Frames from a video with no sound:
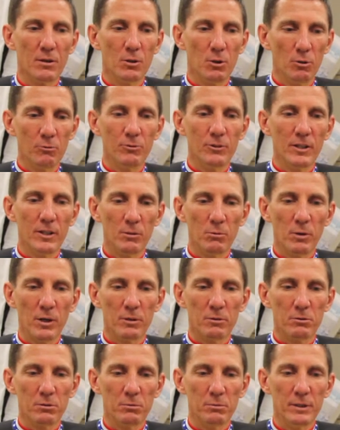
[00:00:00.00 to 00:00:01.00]
hopefully the
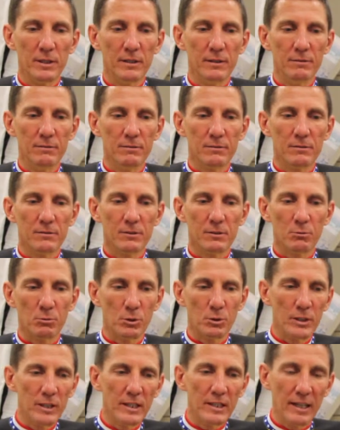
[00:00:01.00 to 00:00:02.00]
weather will be
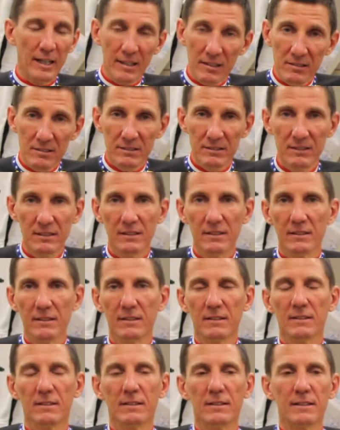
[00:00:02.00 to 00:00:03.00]
really nice,
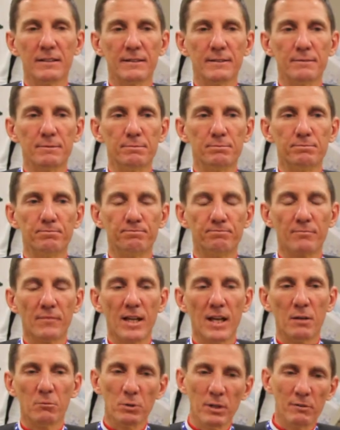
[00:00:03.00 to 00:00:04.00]
um,
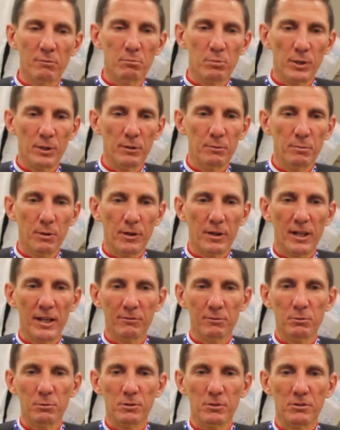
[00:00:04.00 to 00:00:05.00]
and we'll have a pretty good party
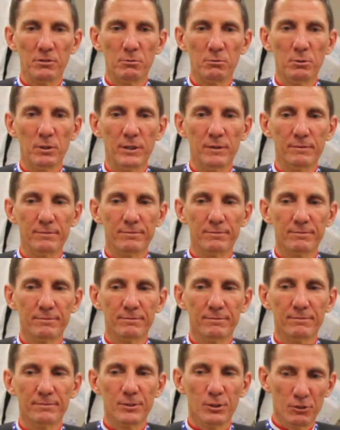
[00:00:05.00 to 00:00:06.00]
afterwards as well.
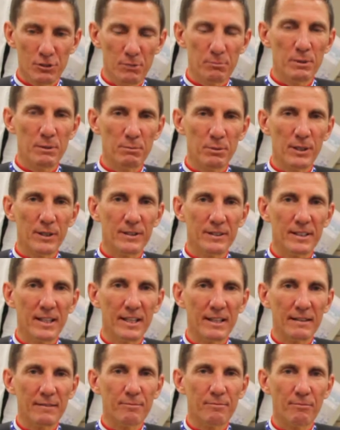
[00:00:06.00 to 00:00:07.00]
So it should be a pretty good
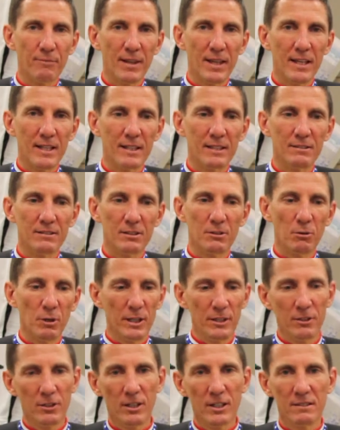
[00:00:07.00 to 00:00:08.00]
day and it's a
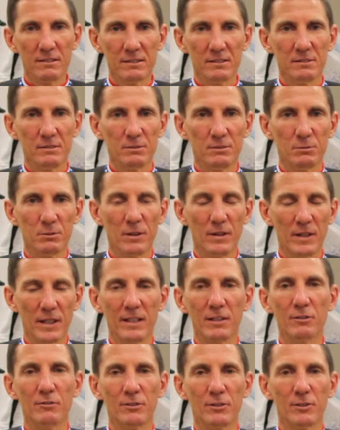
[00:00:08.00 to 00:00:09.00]
great cause, and we
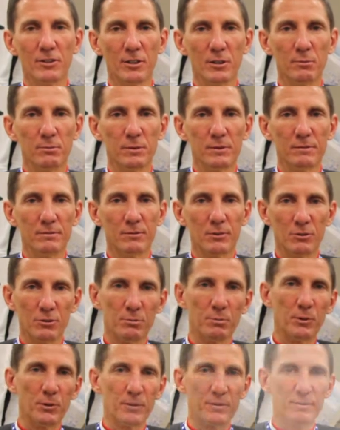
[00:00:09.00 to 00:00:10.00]
thank you for your help and your
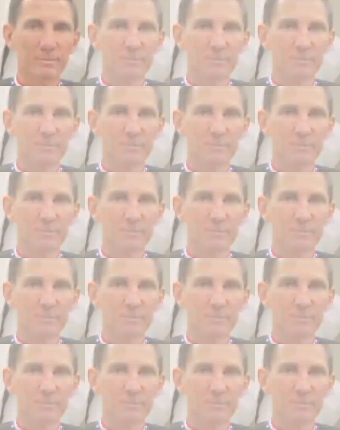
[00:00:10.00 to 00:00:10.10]
support.